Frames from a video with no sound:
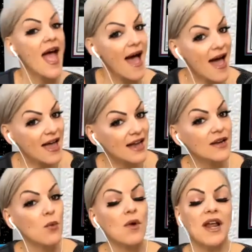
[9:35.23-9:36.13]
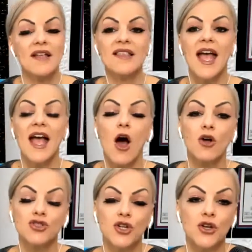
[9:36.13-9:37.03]
And when I say, I'll
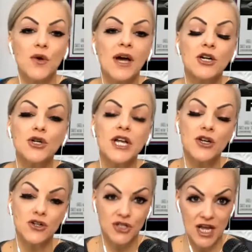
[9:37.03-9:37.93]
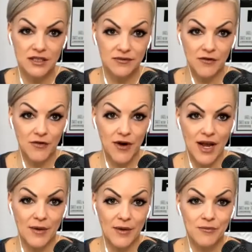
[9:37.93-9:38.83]
show you how to drink your shakes for
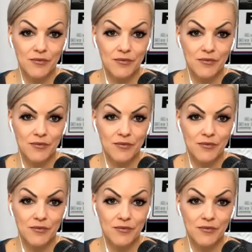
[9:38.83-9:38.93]
free,